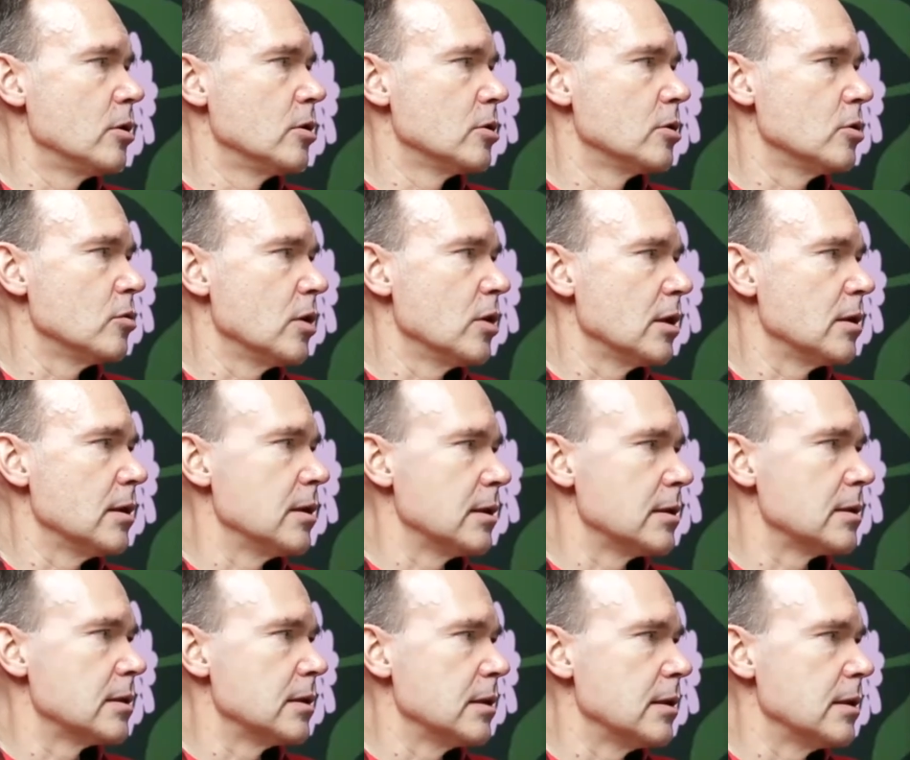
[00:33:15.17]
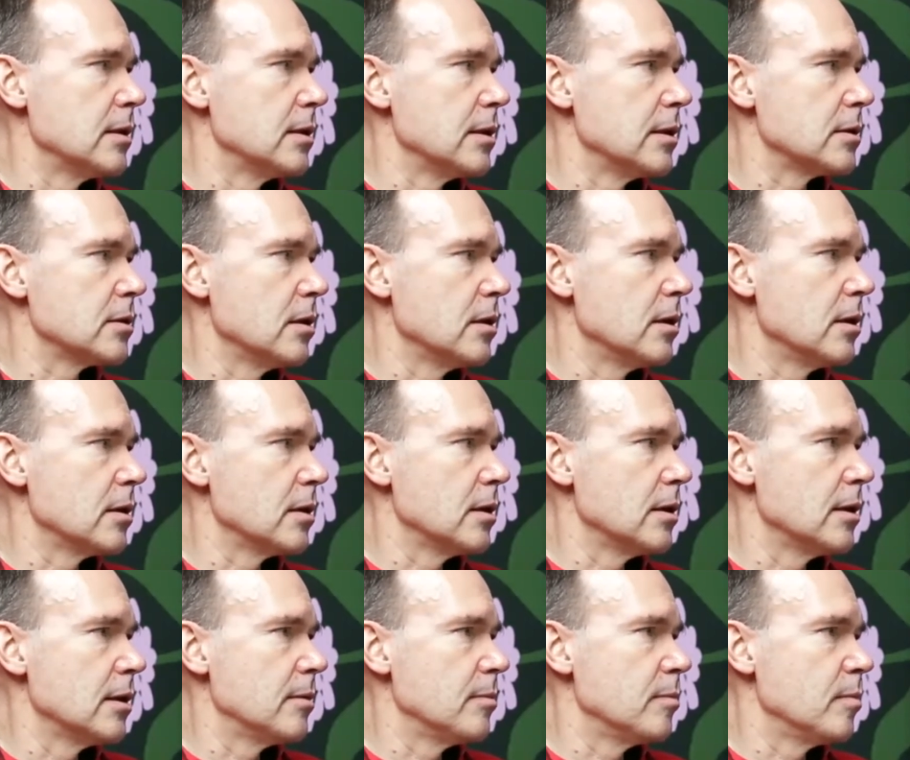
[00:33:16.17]
So that's kind of like
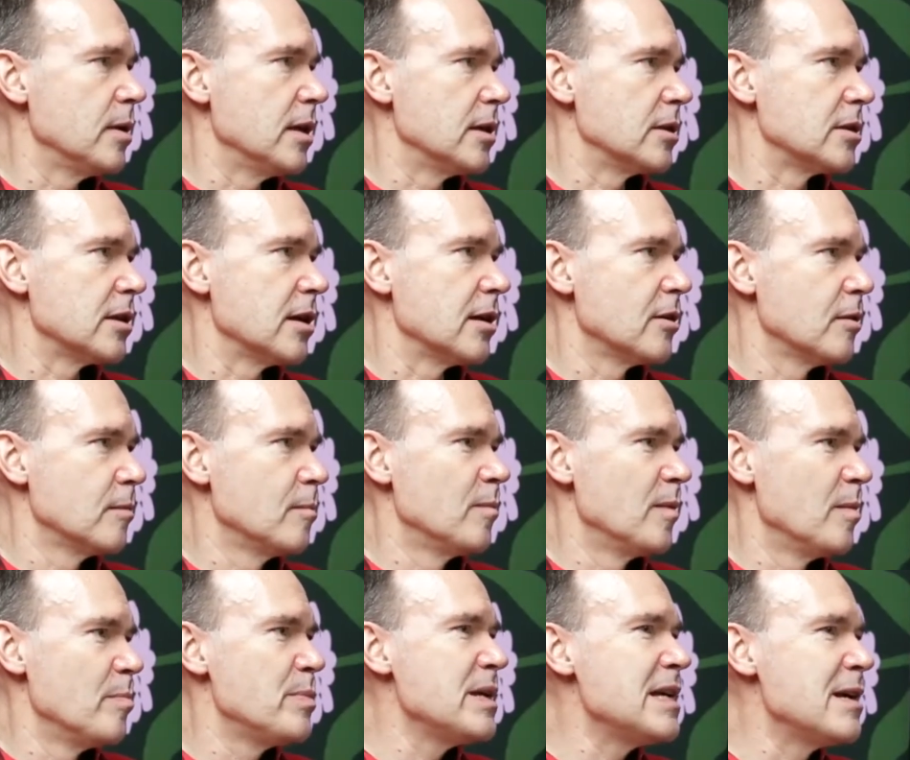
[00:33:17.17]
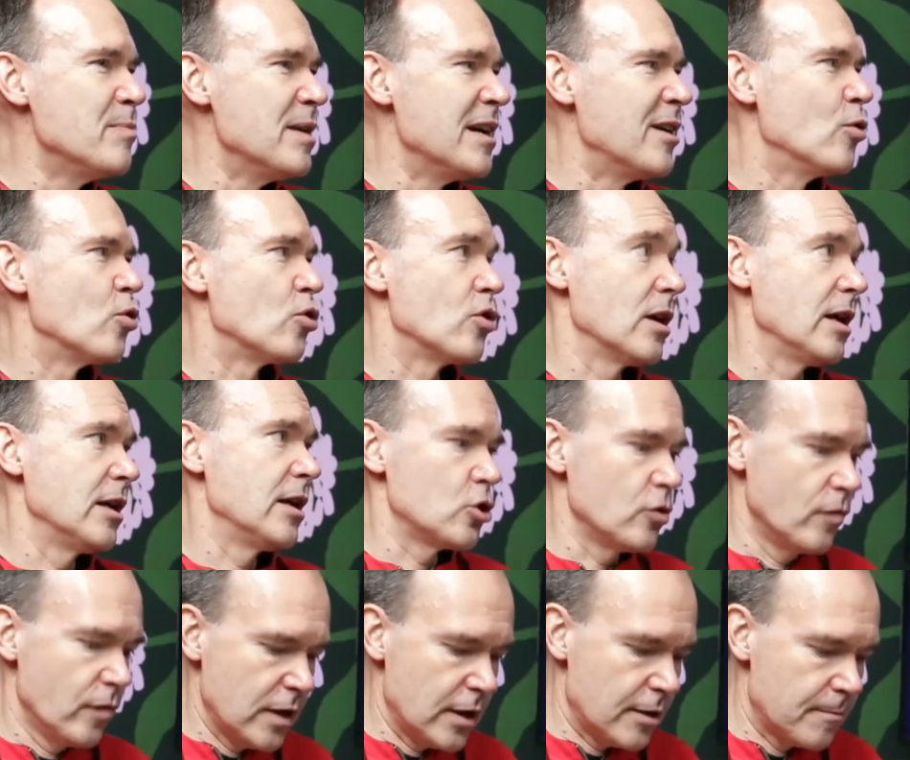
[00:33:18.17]
there's a big
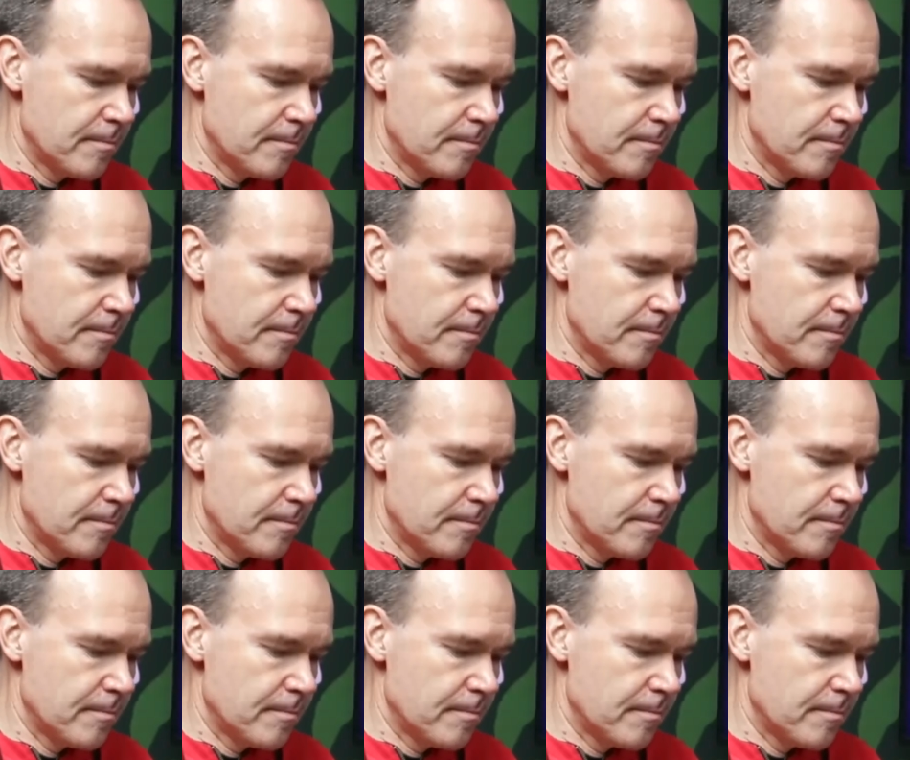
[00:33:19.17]
correlation there.